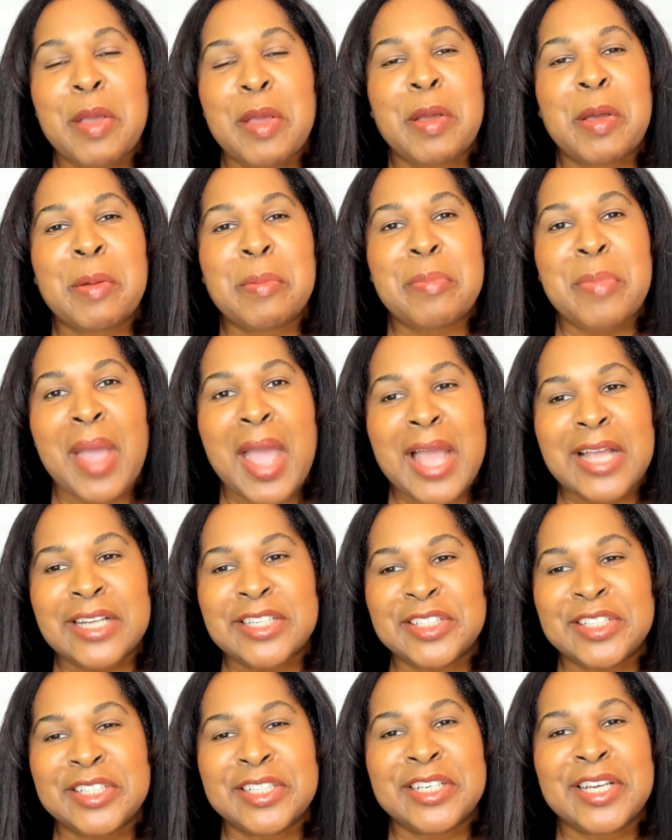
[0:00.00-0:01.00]

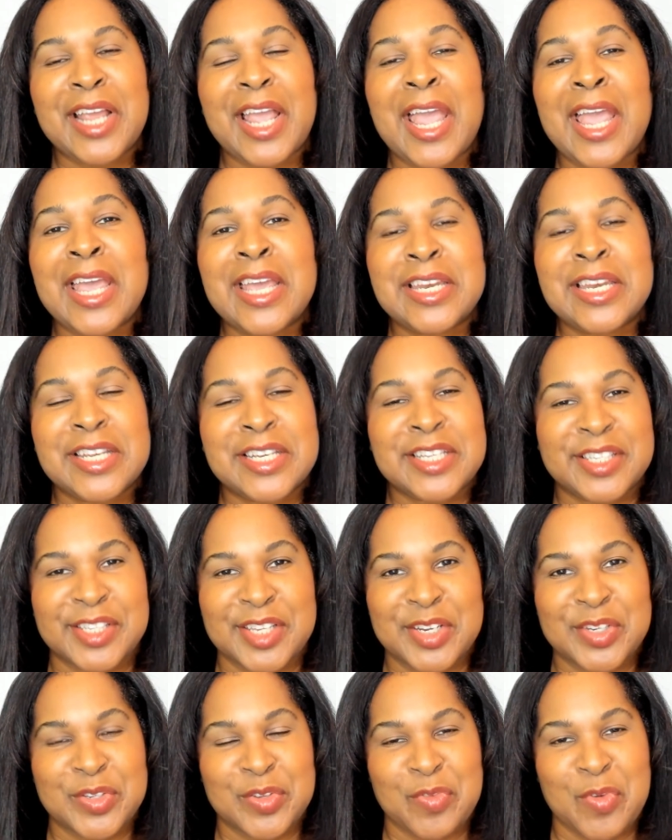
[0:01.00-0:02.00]
compassion, and a
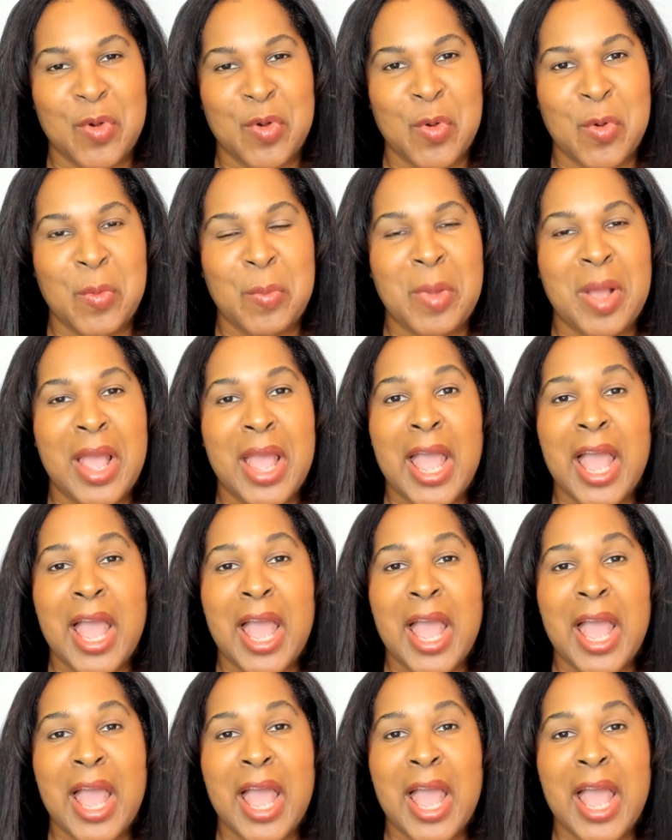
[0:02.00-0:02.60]
sense of hope.